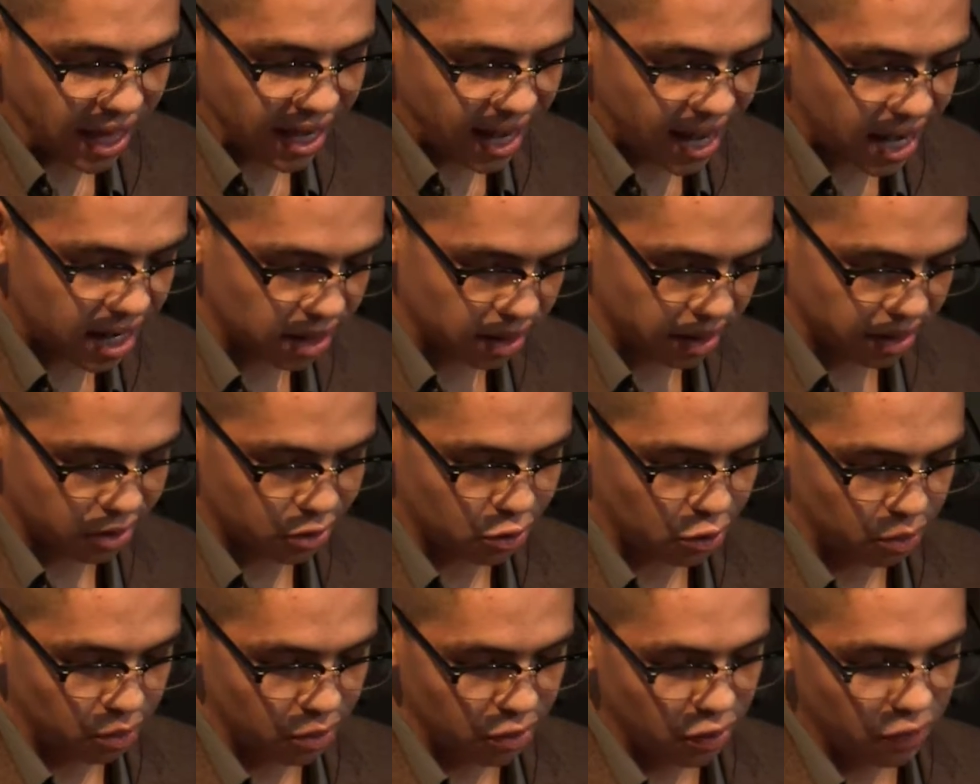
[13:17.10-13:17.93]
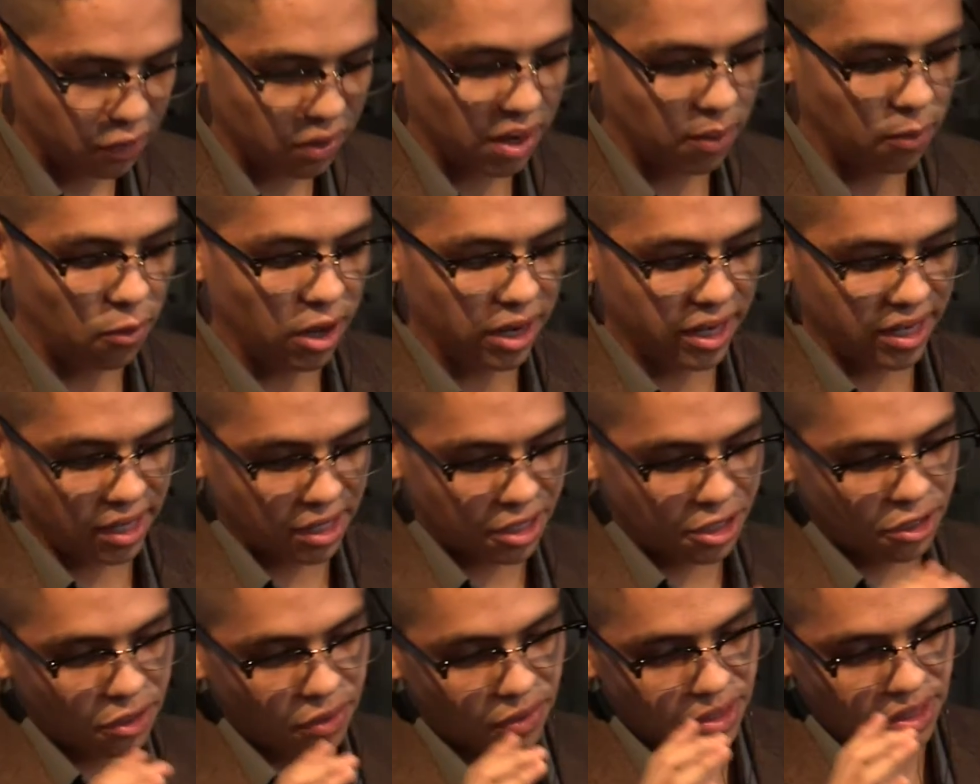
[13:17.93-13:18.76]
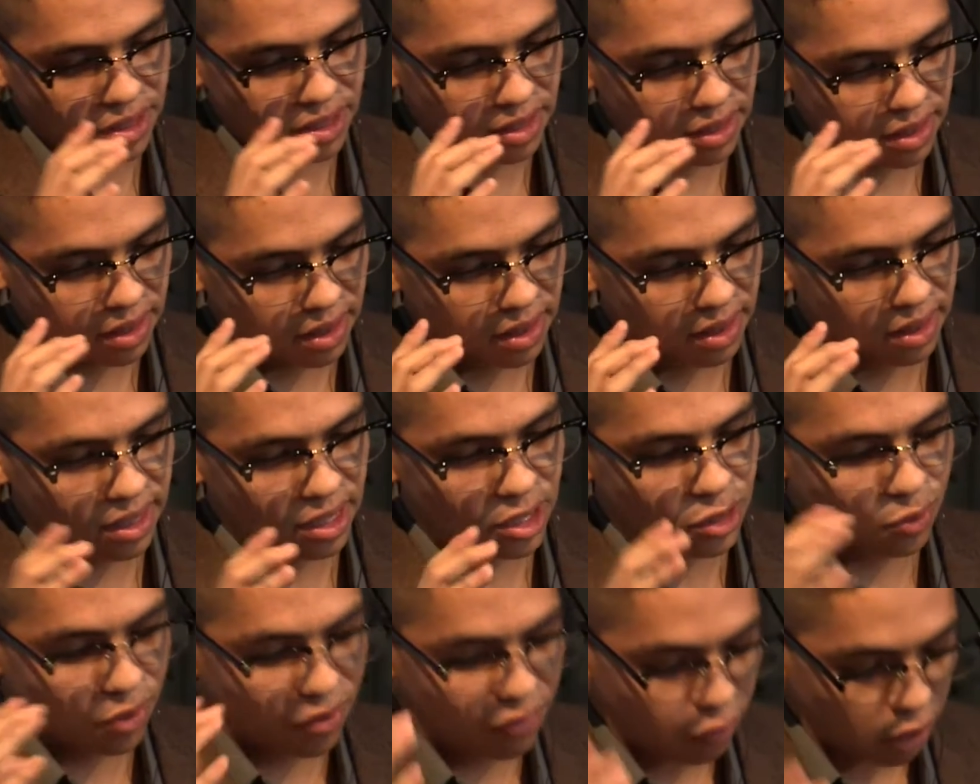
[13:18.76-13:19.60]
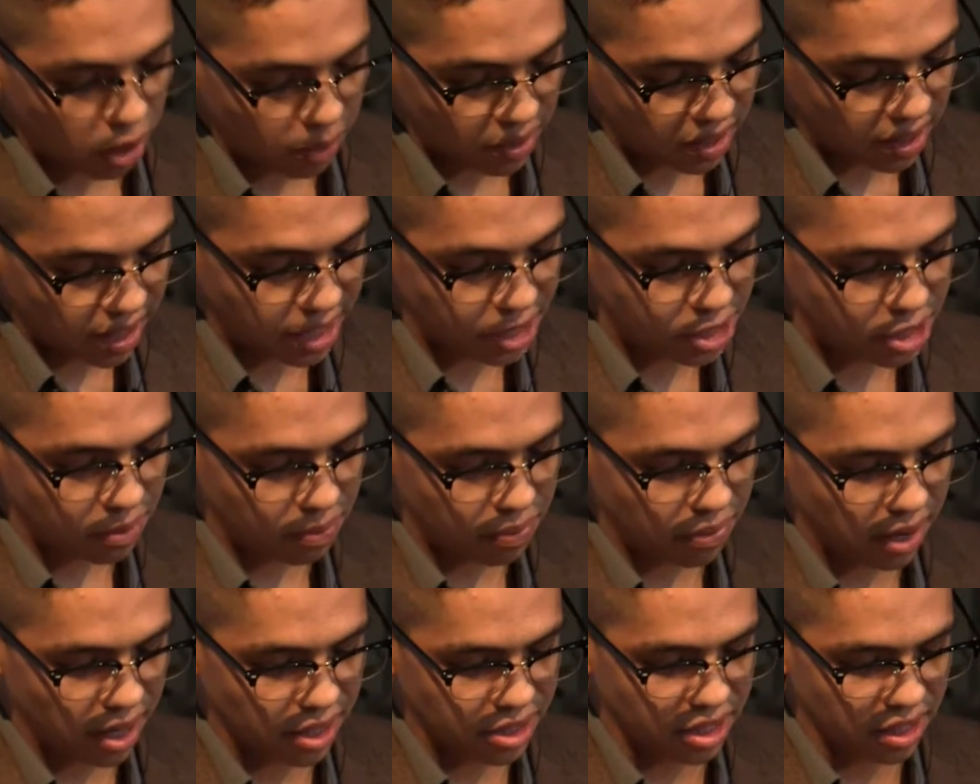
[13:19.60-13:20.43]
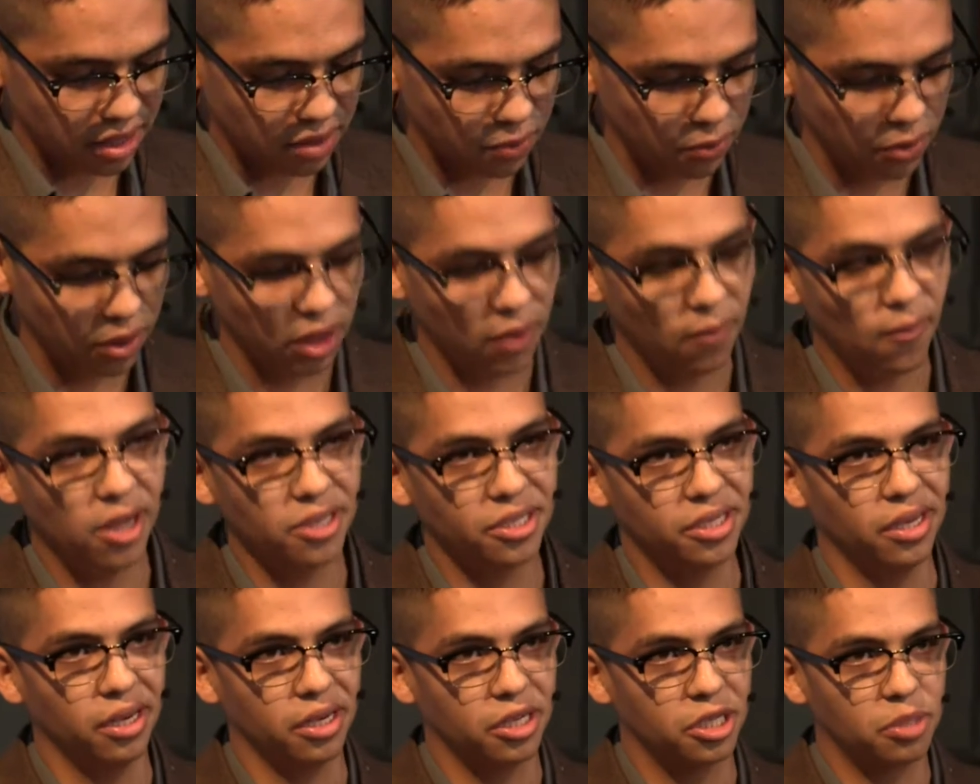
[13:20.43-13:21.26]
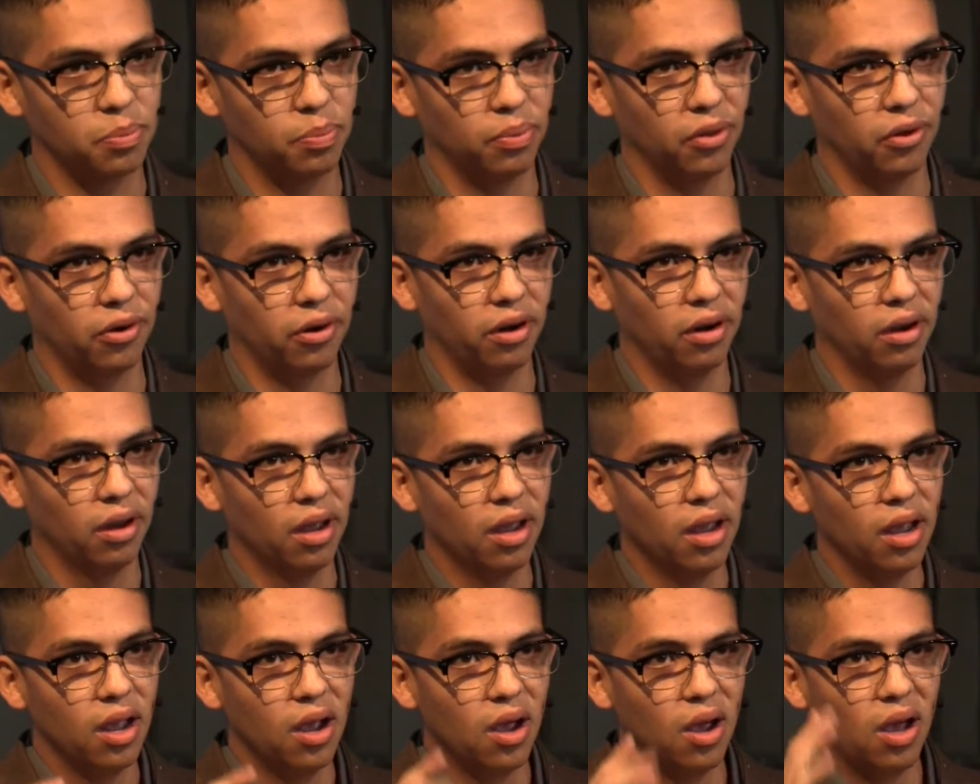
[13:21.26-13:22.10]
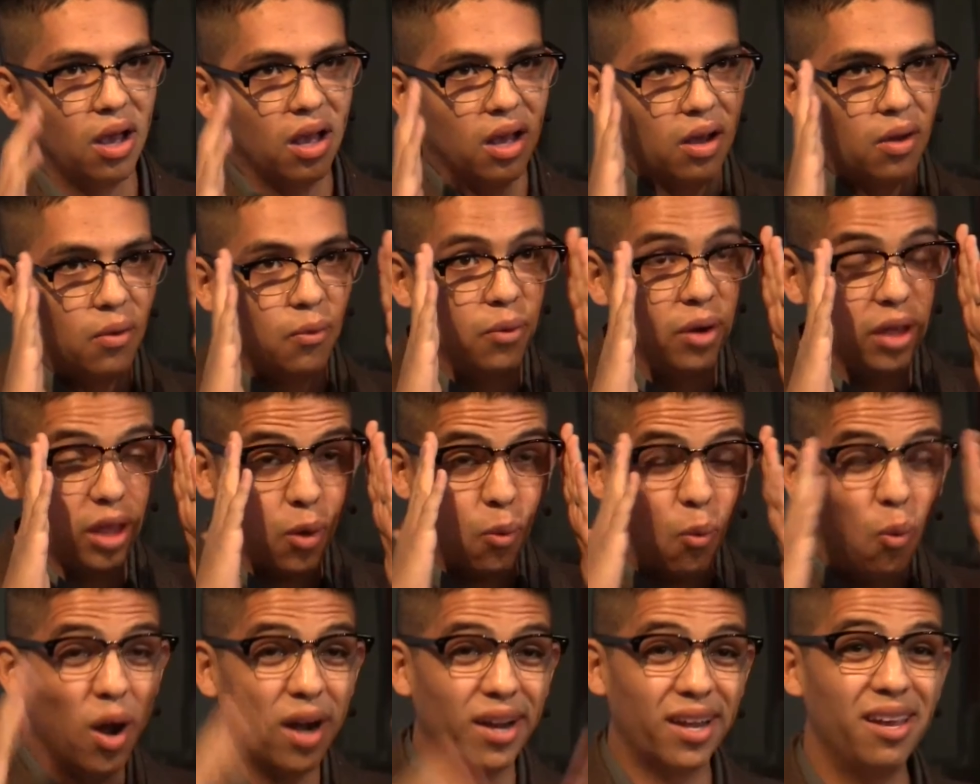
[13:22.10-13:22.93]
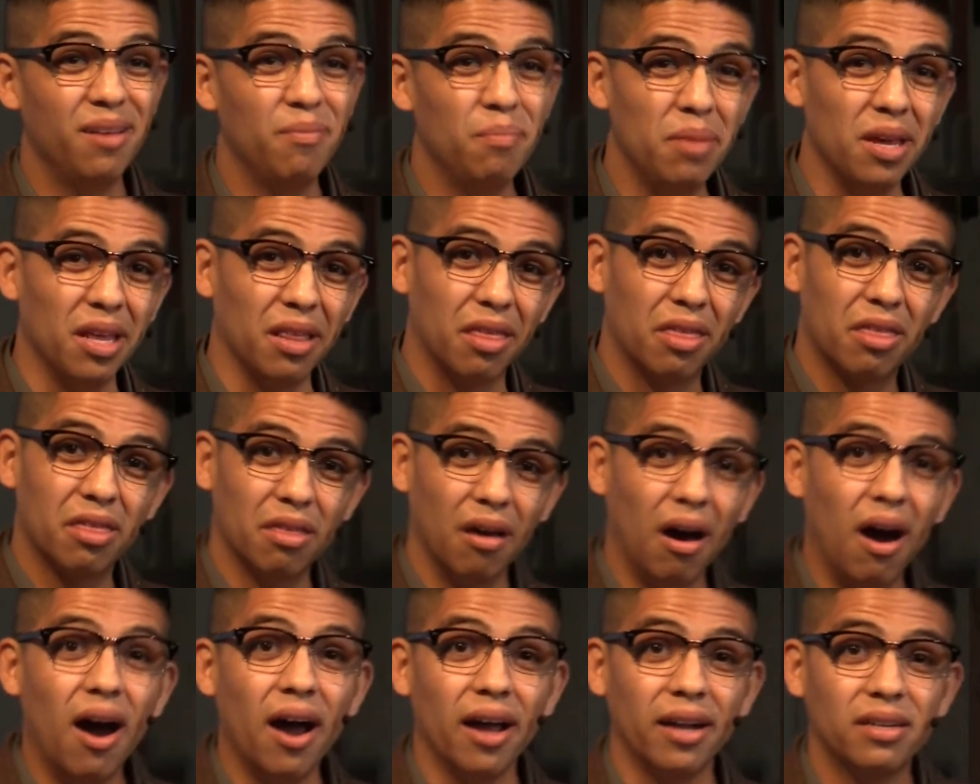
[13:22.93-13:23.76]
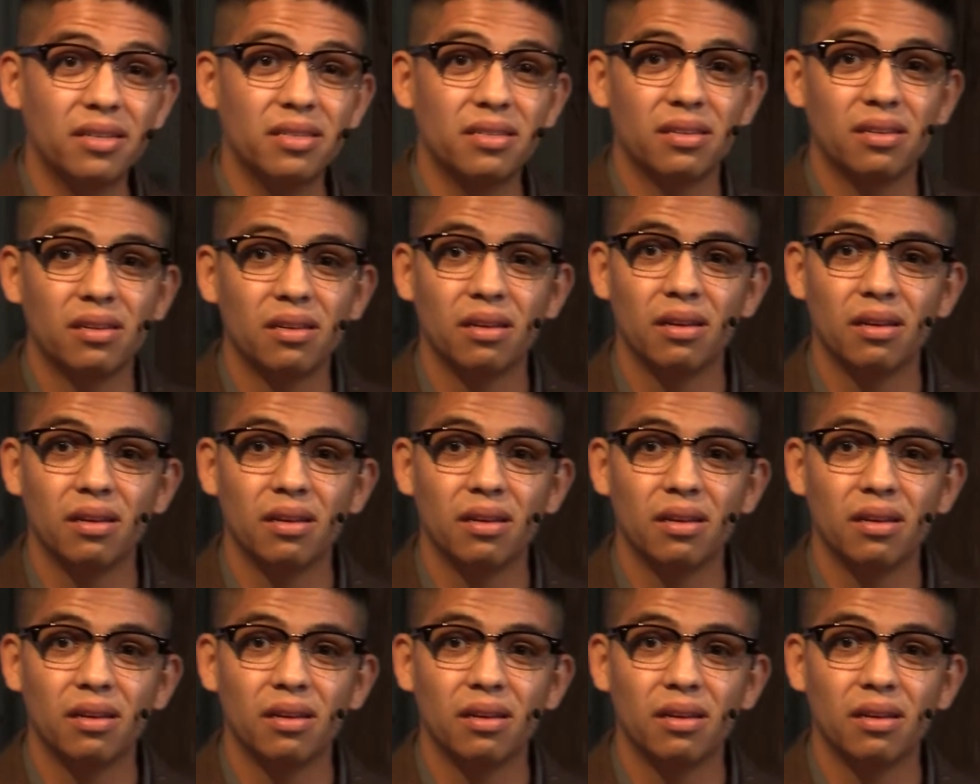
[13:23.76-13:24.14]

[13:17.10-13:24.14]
that analytical move, what I'm wanting to do is, this reformulation project really wants to explore really what can be thought